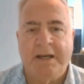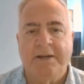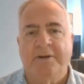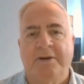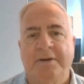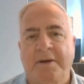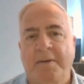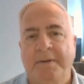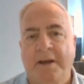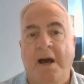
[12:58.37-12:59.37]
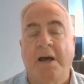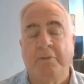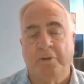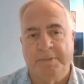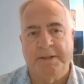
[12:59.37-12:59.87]
I don't know.
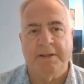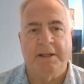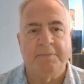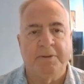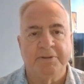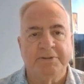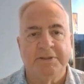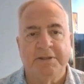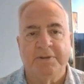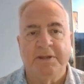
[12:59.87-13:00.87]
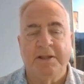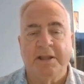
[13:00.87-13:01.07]
I will be glad personally when